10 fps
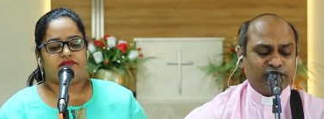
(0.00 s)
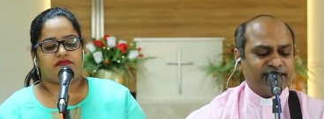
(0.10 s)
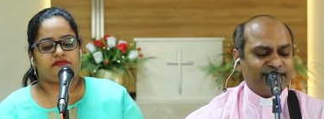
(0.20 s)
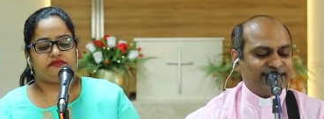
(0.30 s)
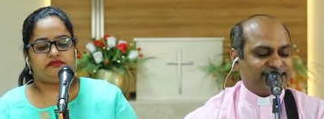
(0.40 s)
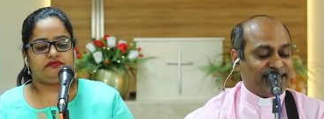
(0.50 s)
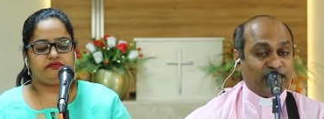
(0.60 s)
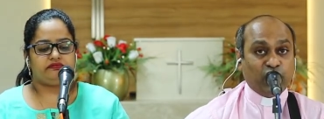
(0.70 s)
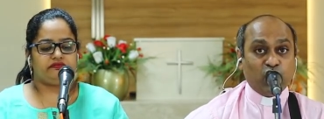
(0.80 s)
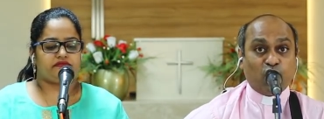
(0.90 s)
Speaker 1: together and say,
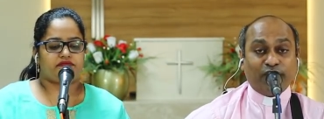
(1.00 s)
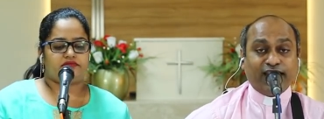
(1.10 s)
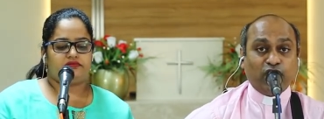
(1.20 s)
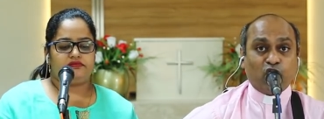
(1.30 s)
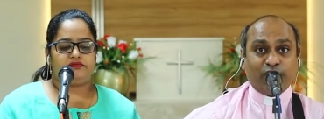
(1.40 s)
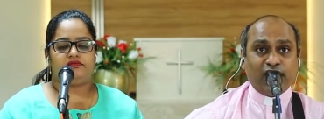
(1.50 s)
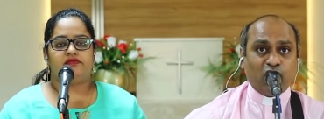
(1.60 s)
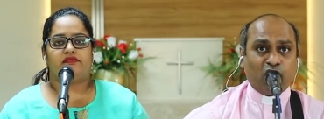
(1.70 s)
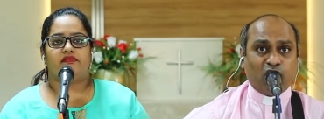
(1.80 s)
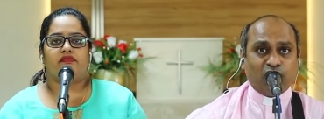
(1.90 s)
Glory, glory,
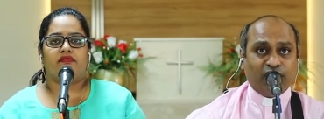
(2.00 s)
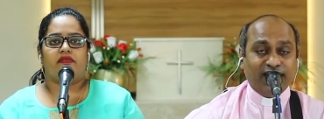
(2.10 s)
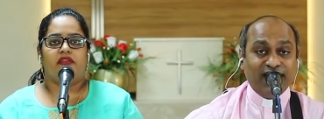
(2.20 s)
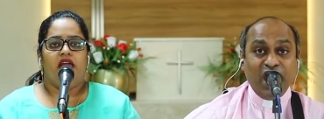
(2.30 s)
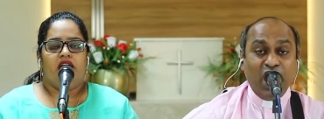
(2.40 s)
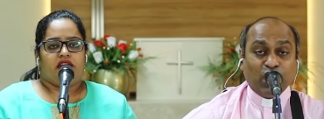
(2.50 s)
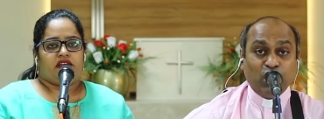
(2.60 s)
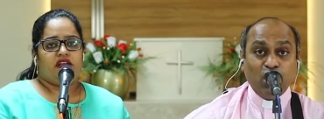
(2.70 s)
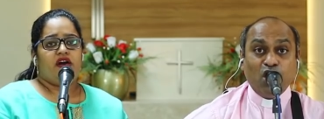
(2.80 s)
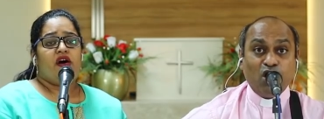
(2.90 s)
Lord.
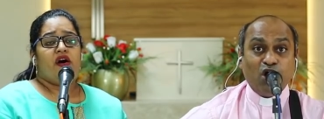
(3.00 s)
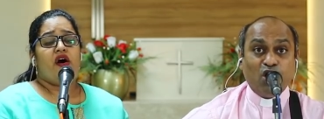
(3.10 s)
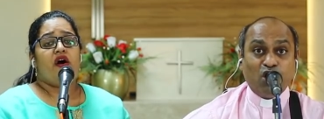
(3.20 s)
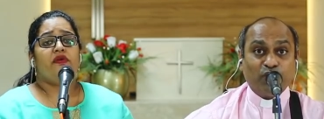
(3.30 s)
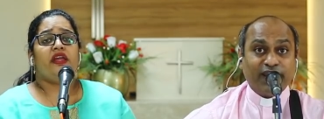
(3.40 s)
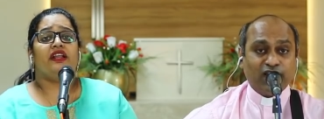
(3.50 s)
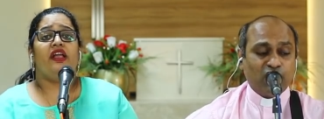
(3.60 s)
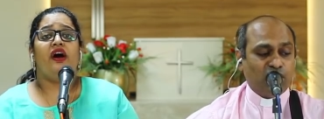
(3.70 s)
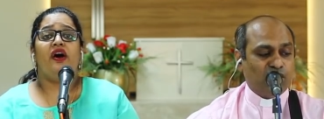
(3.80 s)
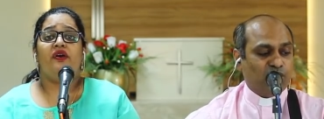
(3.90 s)
Speaker 2: Glory,
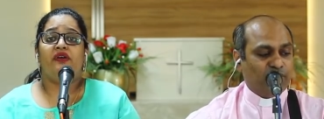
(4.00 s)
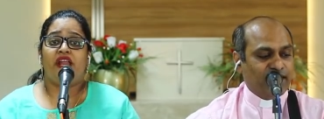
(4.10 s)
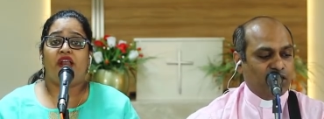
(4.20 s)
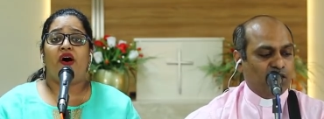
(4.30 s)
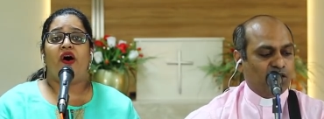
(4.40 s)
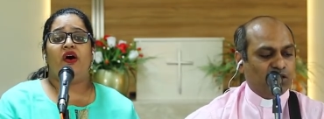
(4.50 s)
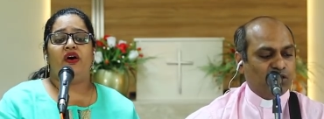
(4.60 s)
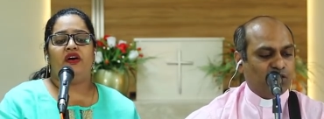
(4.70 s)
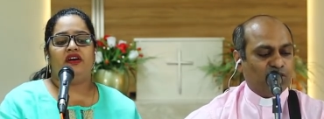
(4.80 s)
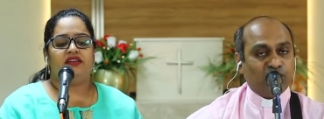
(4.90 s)
glory,
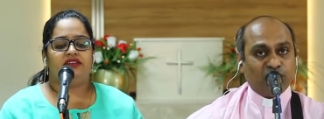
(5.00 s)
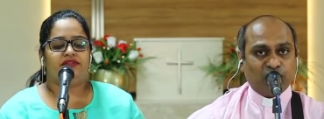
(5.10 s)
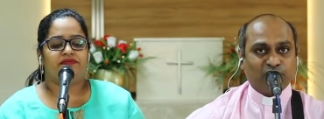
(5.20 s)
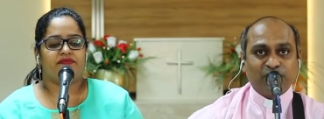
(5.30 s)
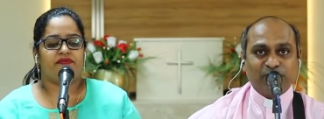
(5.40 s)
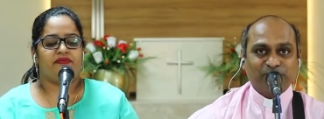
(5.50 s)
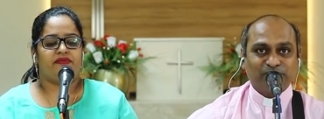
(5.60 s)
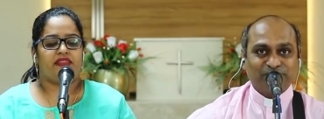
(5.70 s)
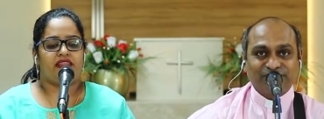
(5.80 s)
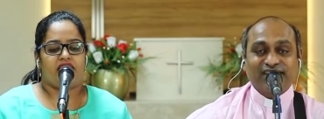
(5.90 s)
Lord.
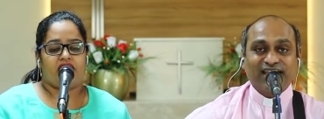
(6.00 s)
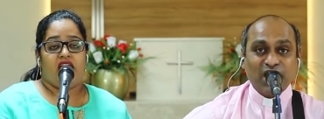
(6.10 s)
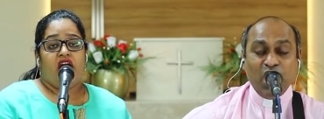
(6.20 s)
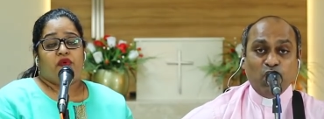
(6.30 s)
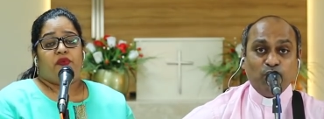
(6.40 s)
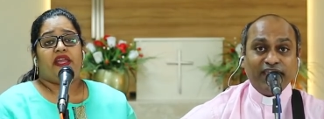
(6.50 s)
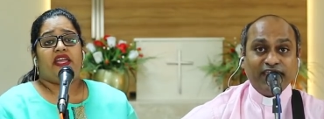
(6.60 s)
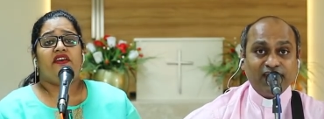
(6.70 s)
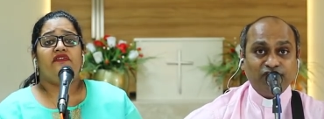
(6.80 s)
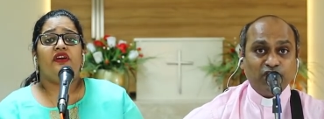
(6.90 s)
We
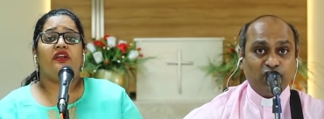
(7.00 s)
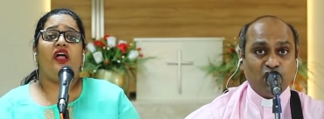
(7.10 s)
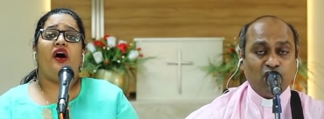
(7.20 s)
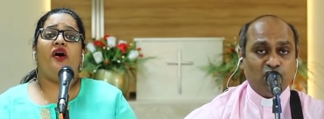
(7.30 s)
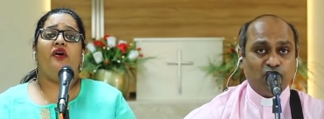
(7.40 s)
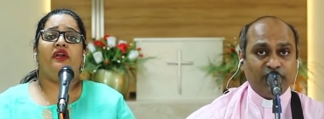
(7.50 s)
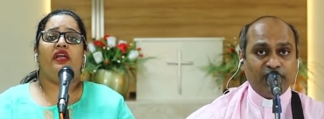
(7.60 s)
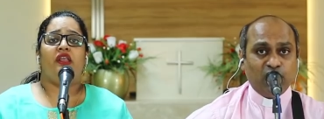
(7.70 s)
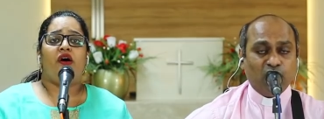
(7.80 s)
give you glory,